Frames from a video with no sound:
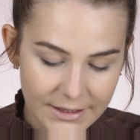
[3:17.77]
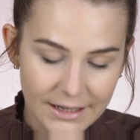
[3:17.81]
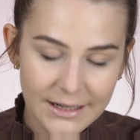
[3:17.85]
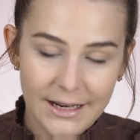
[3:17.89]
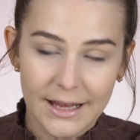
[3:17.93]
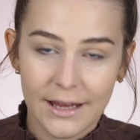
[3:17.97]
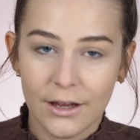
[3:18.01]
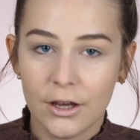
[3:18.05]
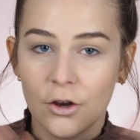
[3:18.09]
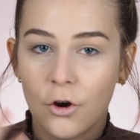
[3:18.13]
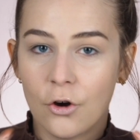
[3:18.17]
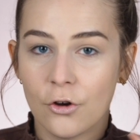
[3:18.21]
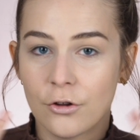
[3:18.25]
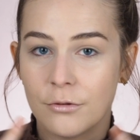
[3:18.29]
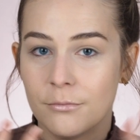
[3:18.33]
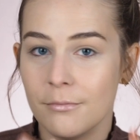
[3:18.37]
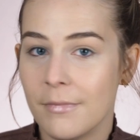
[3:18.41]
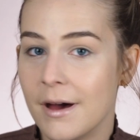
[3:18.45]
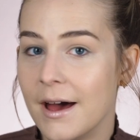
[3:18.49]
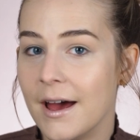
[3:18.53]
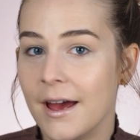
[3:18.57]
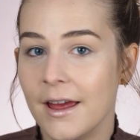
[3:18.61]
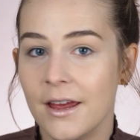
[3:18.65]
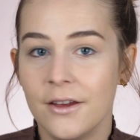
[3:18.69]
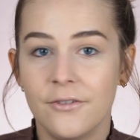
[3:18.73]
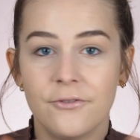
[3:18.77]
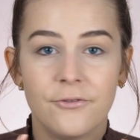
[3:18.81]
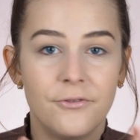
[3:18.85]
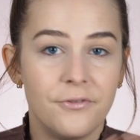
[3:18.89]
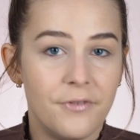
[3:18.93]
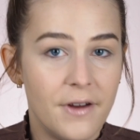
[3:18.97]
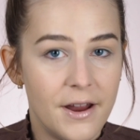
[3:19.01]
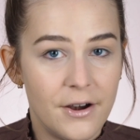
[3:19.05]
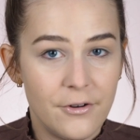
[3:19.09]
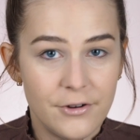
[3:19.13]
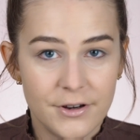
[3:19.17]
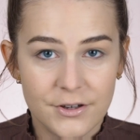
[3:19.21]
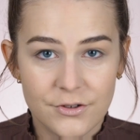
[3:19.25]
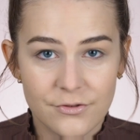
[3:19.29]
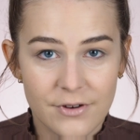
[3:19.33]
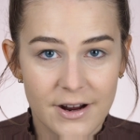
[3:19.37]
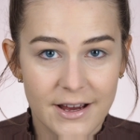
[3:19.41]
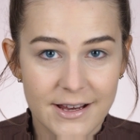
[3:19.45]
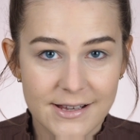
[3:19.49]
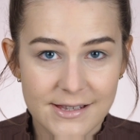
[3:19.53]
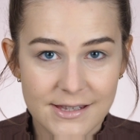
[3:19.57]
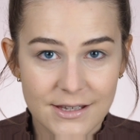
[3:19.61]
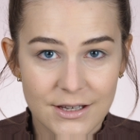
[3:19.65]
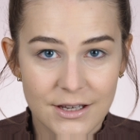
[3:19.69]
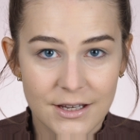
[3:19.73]
Like on my very
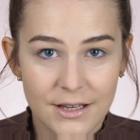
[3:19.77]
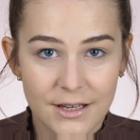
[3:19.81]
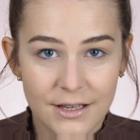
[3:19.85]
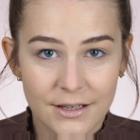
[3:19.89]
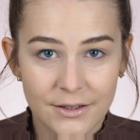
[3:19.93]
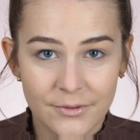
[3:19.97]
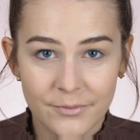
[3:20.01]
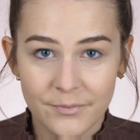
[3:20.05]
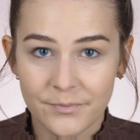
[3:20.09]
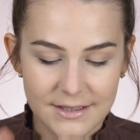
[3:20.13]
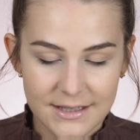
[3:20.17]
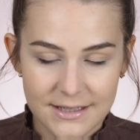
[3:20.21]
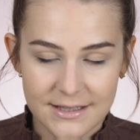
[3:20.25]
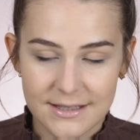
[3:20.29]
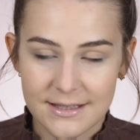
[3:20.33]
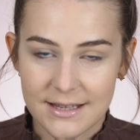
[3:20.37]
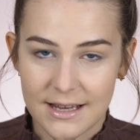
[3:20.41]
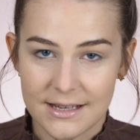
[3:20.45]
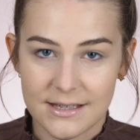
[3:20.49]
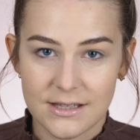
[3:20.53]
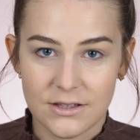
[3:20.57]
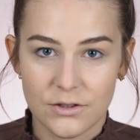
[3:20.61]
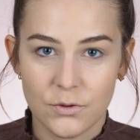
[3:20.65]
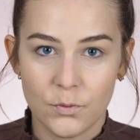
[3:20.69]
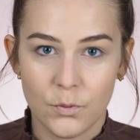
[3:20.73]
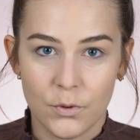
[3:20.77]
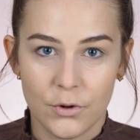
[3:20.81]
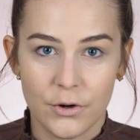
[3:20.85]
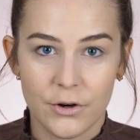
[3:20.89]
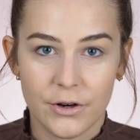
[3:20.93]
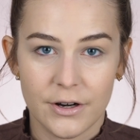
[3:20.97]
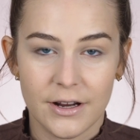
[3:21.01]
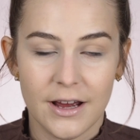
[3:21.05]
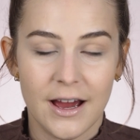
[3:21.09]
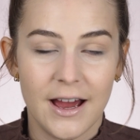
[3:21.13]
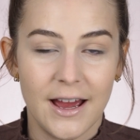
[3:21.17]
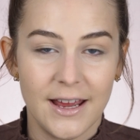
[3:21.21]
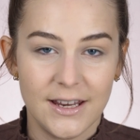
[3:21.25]
dry skin, this doesn't work.